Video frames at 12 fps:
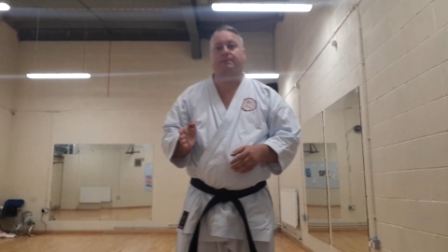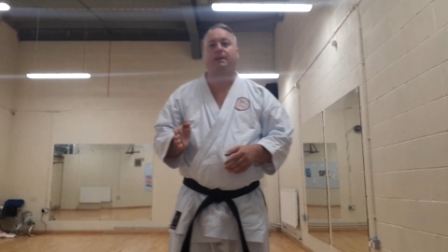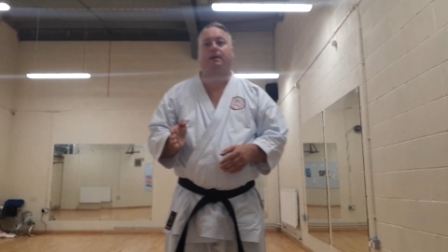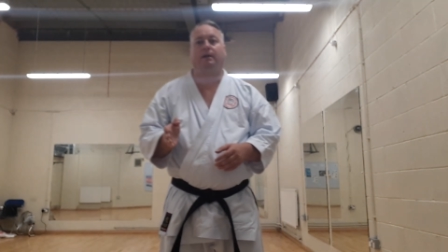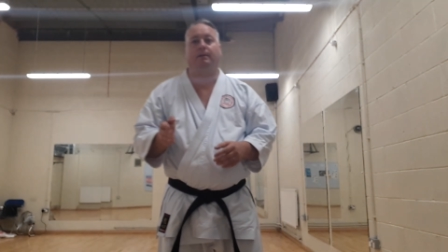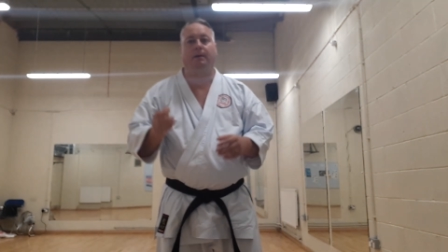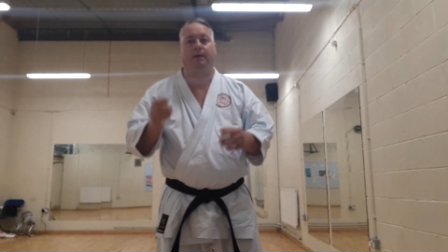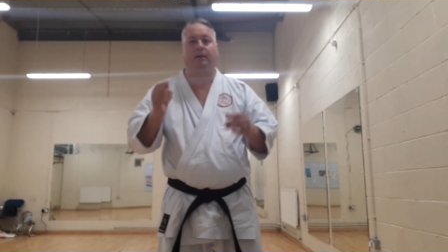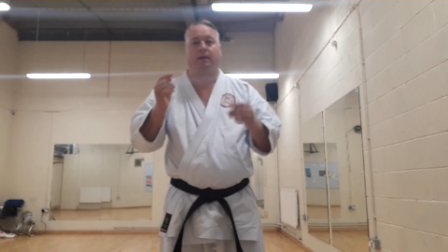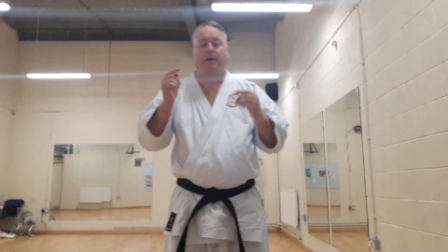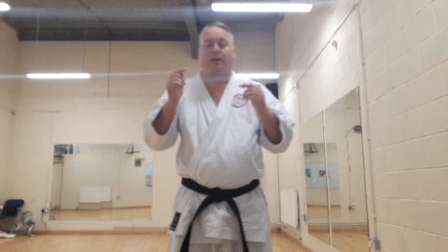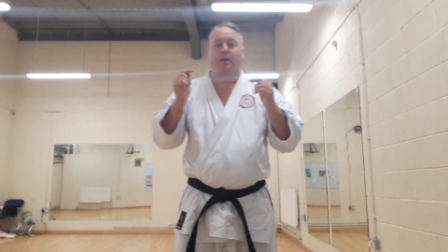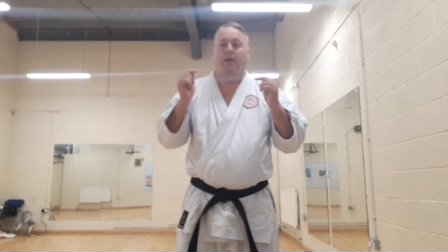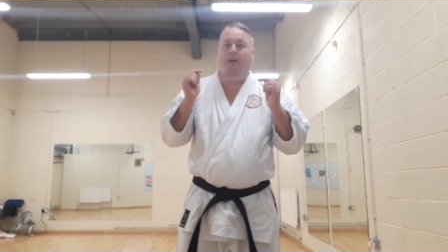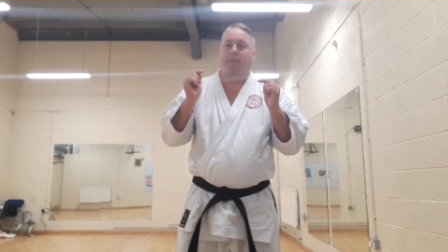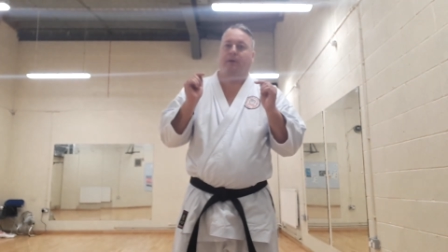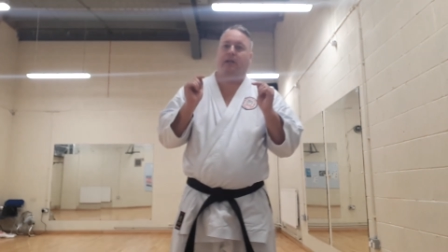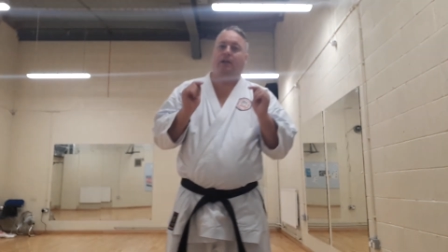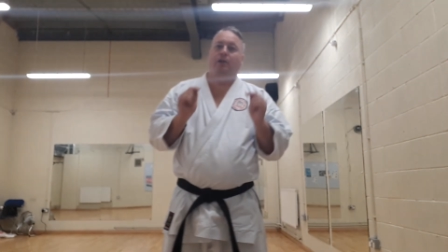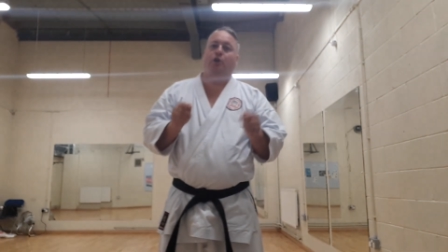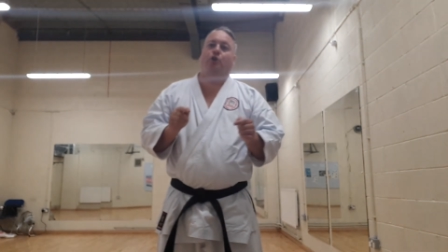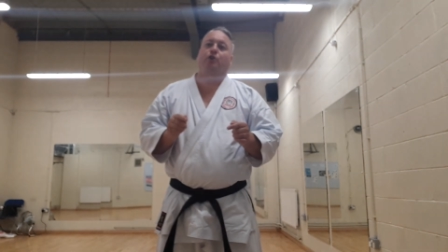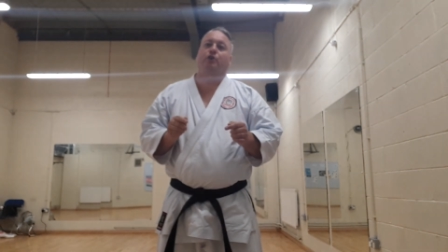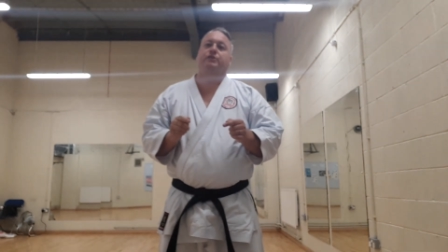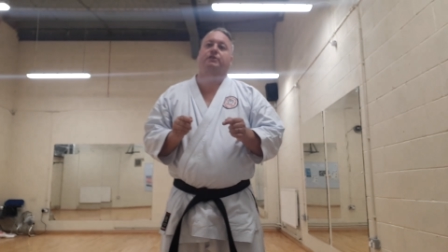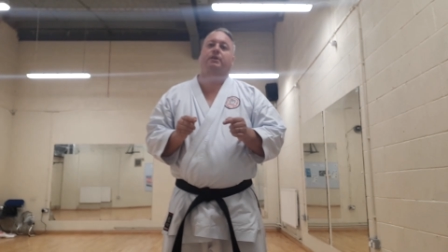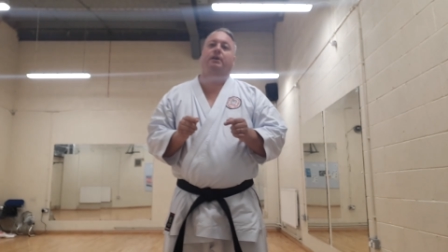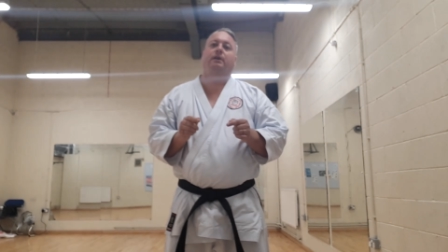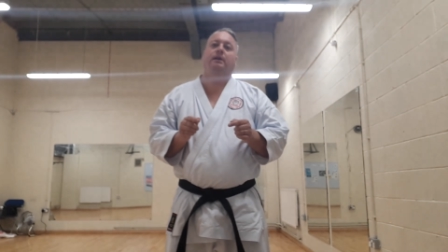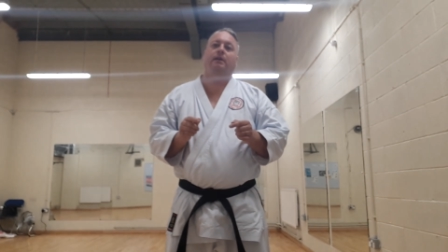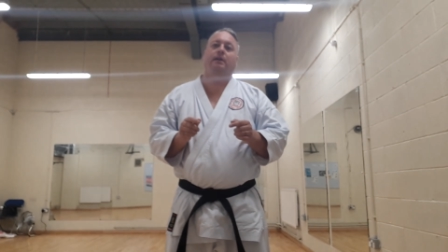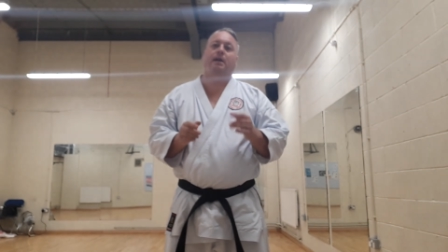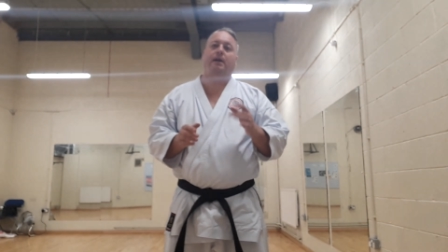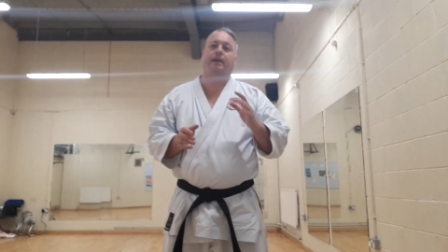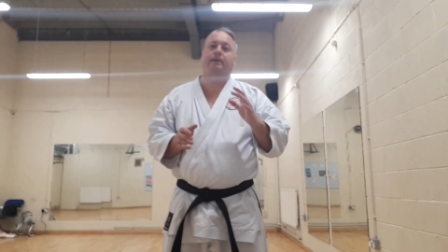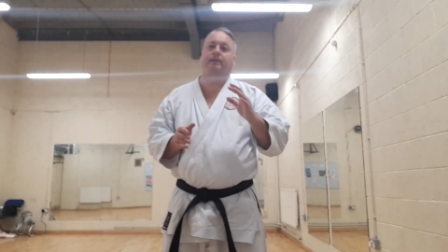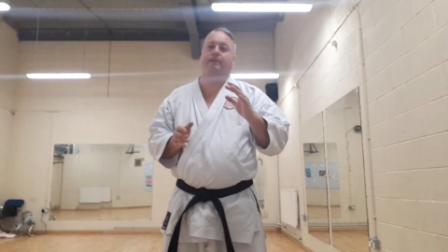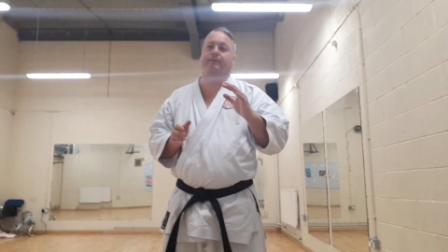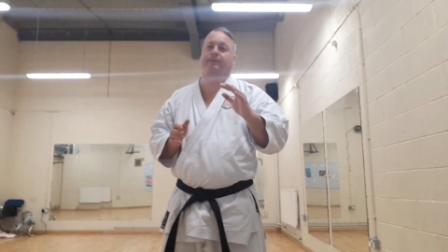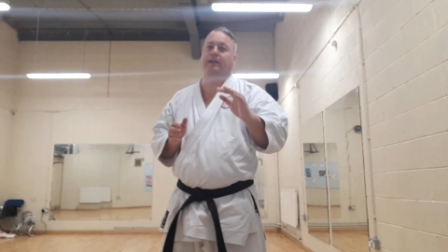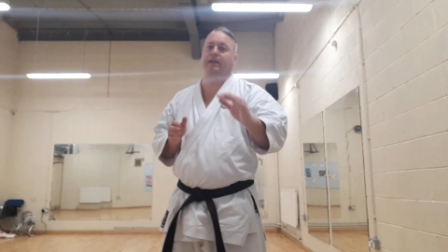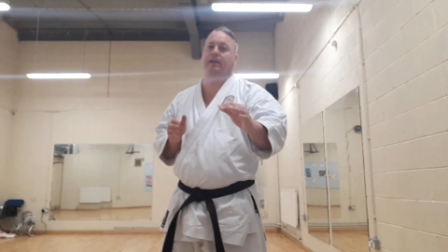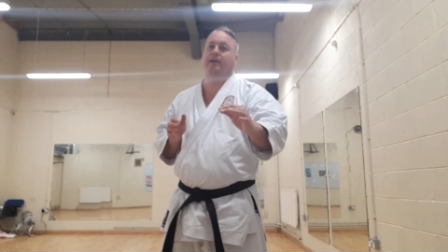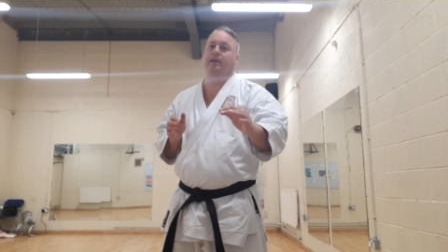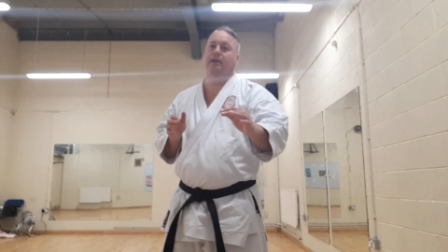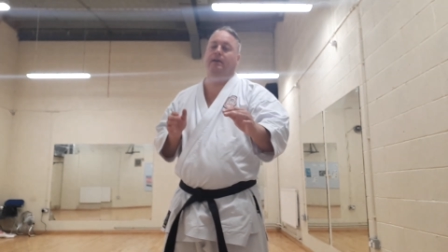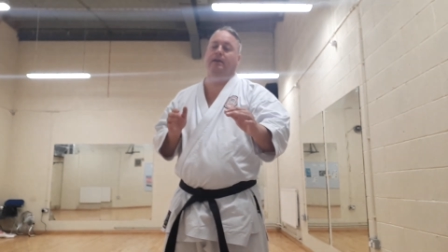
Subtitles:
time, but it looks like the feet